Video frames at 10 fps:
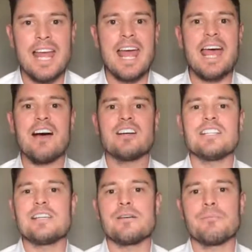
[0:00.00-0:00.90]
how
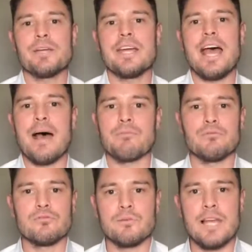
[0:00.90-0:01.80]
can you compare
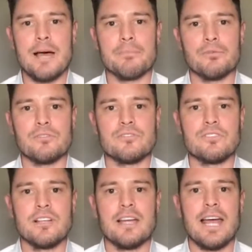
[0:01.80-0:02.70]
apples with apples?